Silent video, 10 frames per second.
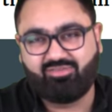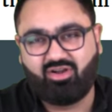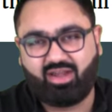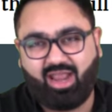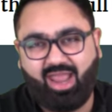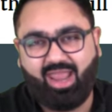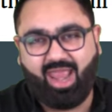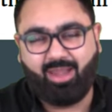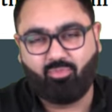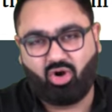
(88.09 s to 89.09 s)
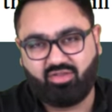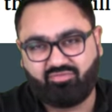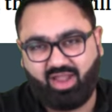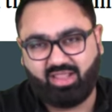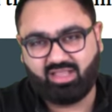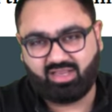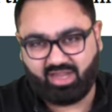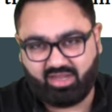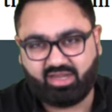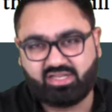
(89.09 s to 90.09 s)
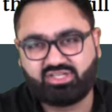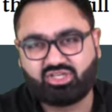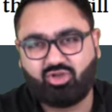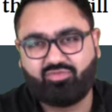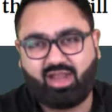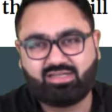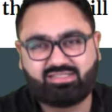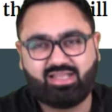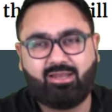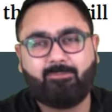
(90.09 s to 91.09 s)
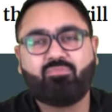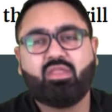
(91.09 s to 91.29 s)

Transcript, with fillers: They will try and modify the characteristics of that cell.